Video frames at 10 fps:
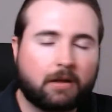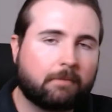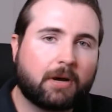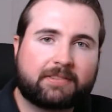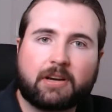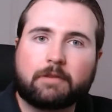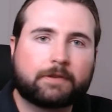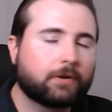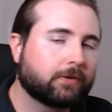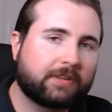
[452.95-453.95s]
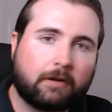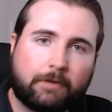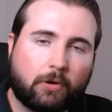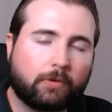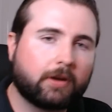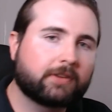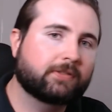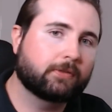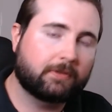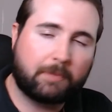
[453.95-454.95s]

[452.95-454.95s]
myself and yourself and all those sorts